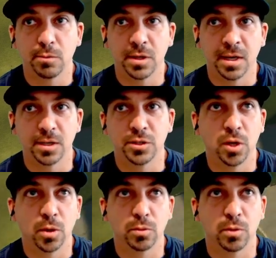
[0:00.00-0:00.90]
We'd hit a
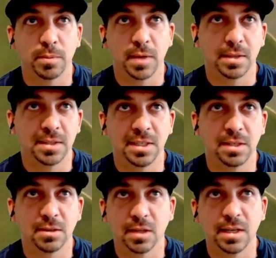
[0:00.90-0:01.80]
choked, we're up
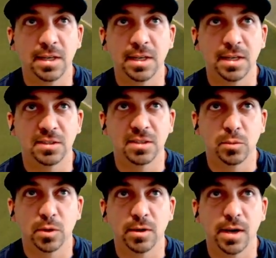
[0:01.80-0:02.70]
19, land in here
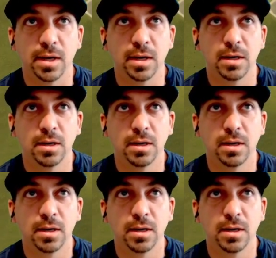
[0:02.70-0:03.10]
somewhere, right?